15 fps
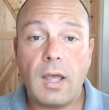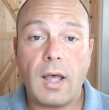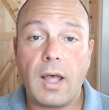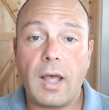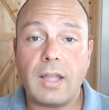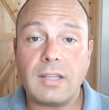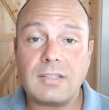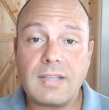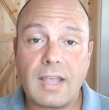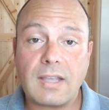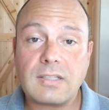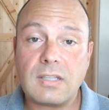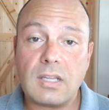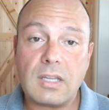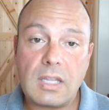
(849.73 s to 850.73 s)
a
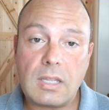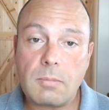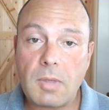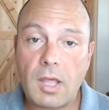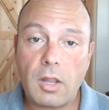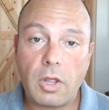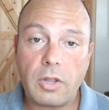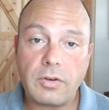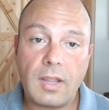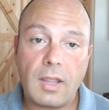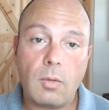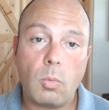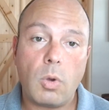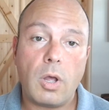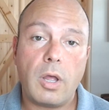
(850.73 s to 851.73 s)
text and email on
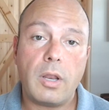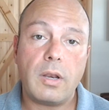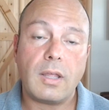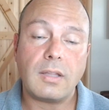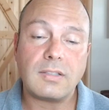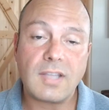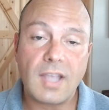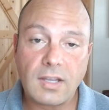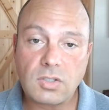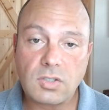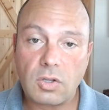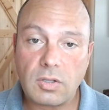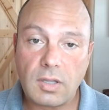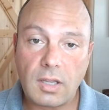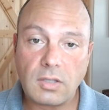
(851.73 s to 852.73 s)
day 1, a text
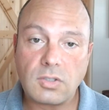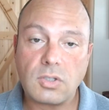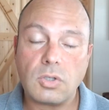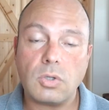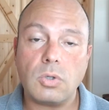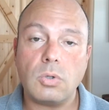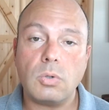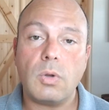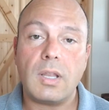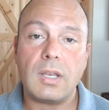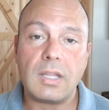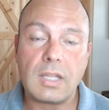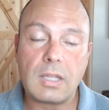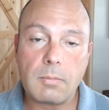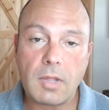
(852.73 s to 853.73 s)
on day 2,
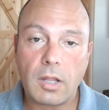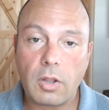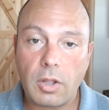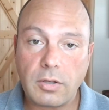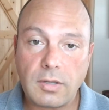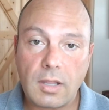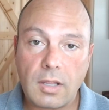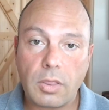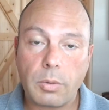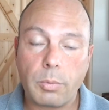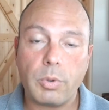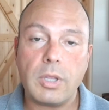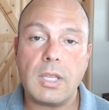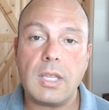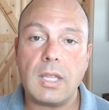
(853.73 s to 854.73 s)
an email on day
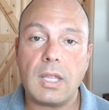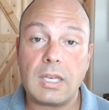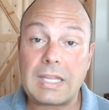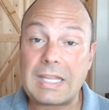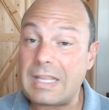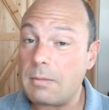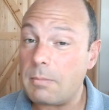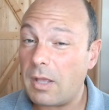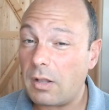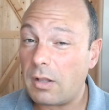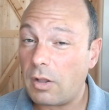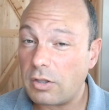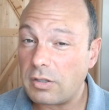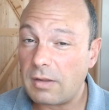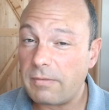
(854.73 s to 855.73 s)
3, an email
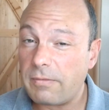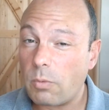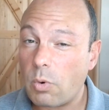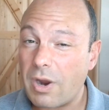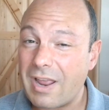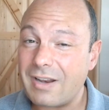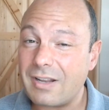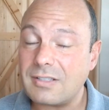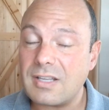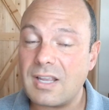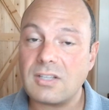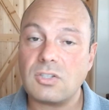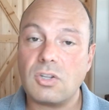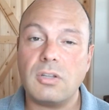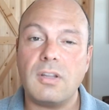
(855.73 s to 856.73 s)
on day 4, and a
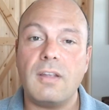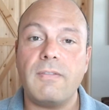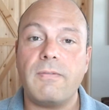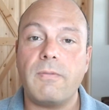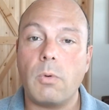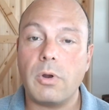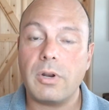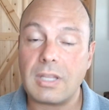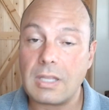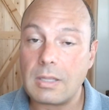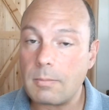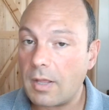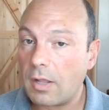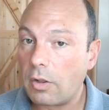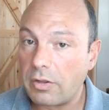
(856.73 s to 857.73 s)
text on day 4, an
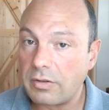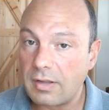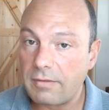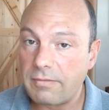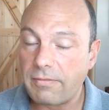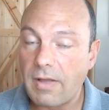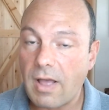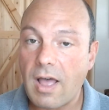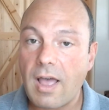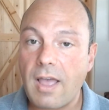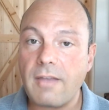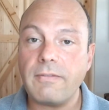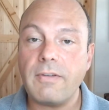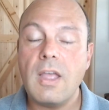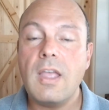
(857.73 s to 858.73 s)
email on day
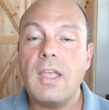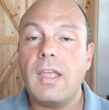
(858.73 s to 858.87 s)
5,